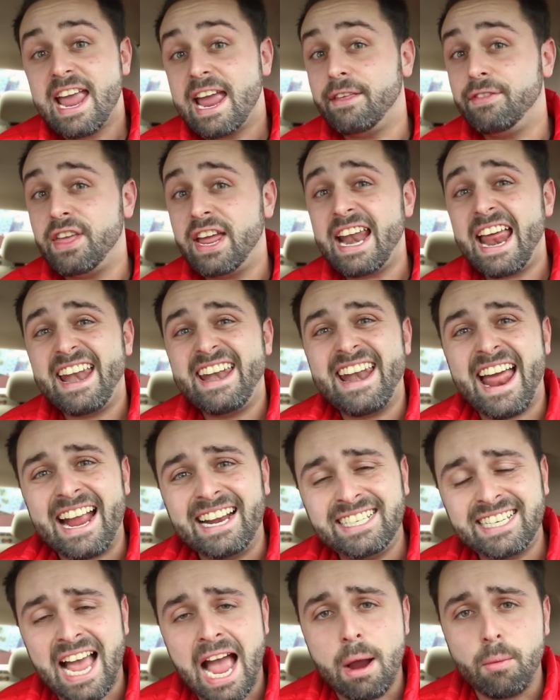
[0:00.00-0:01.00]
And then at
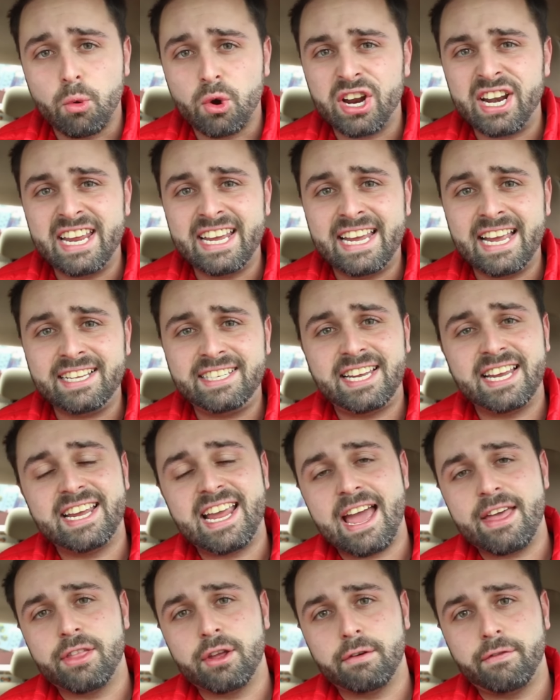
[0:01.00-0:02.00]
nighttime, we're gonna get
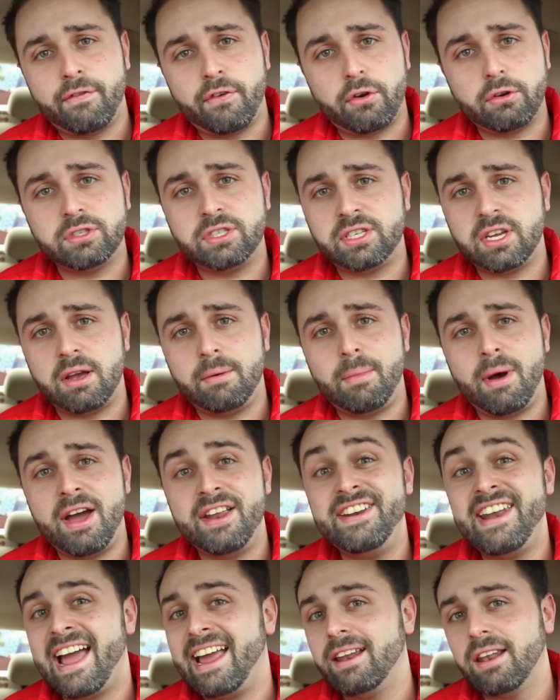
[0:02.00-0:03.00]
together for some
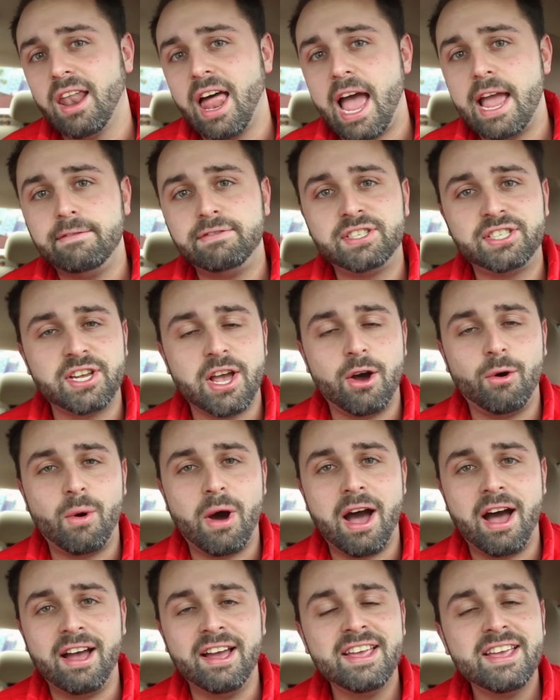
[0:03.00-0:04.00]
uh, nightlife. So
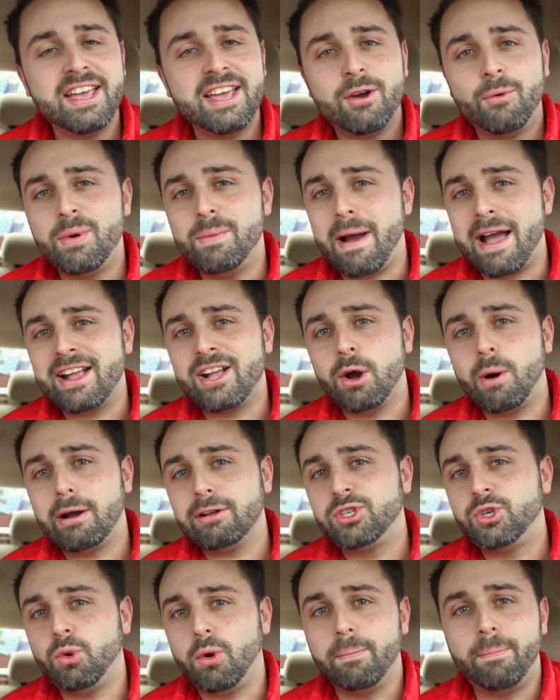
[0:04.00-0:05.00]
uh, we might go
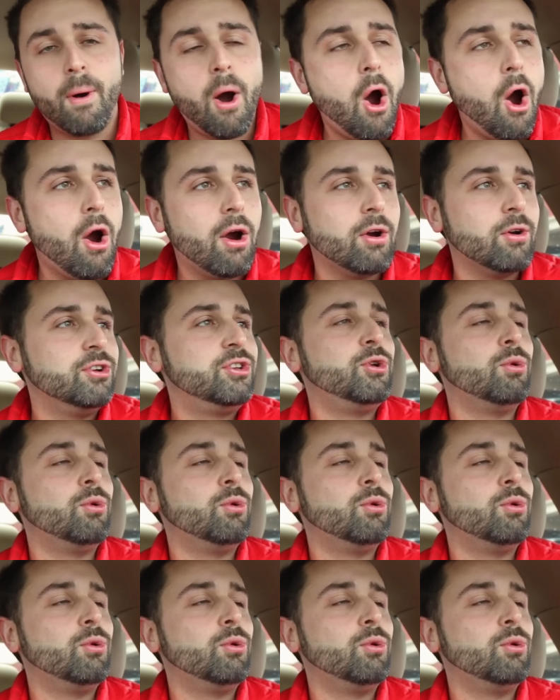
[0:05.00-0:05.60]
out to a bar or